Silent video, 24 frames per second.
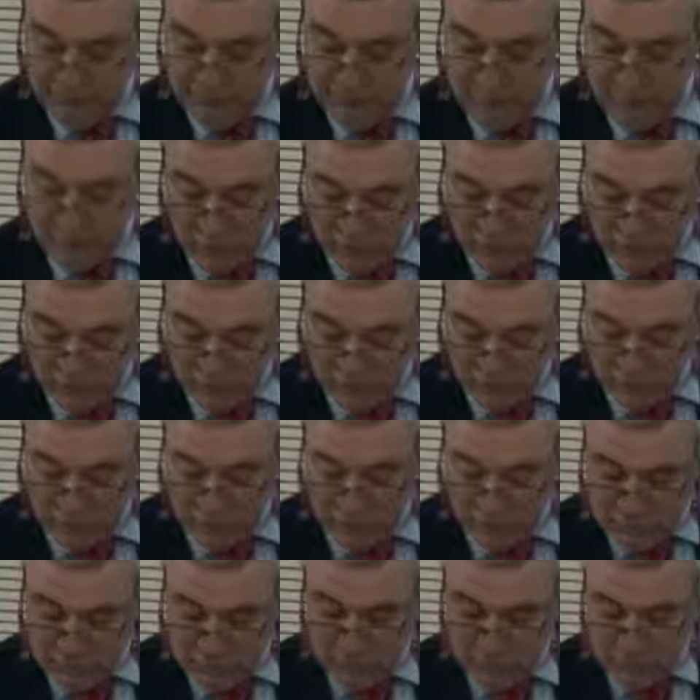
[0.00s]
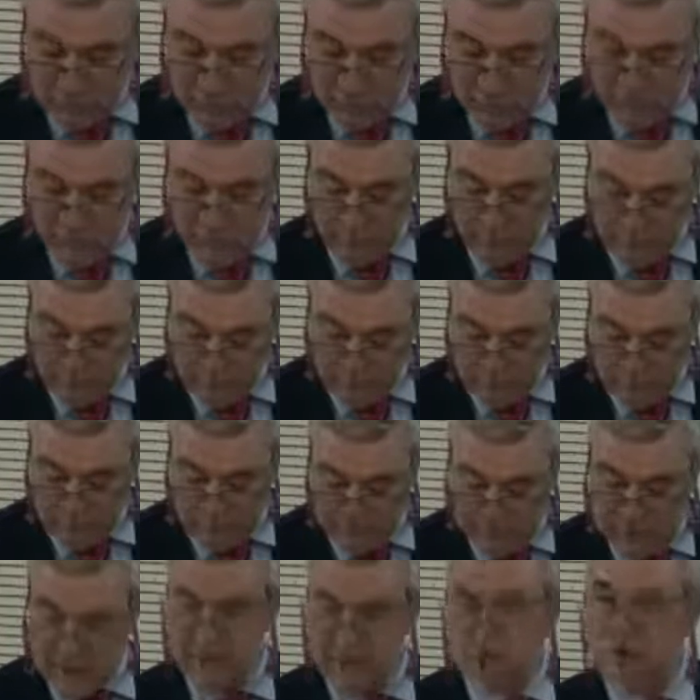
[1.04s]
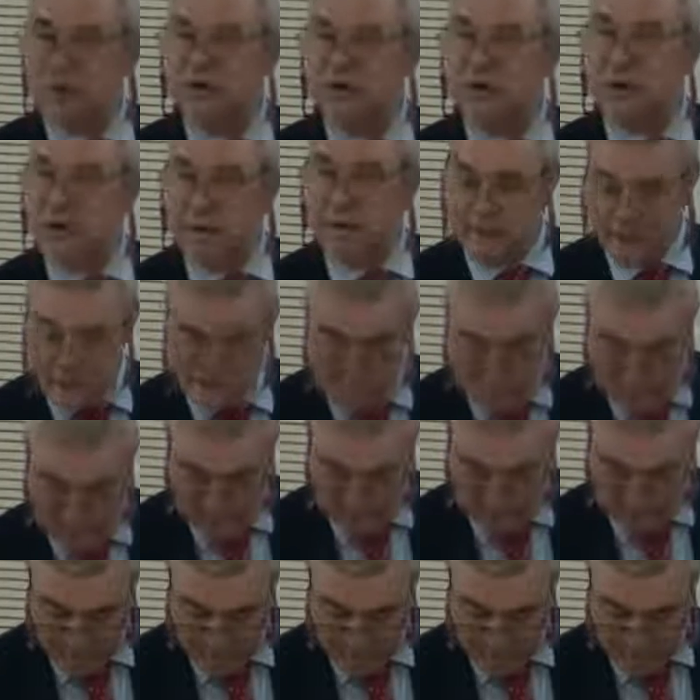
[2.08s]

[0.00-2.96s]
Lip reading: technology-driven modern-day society.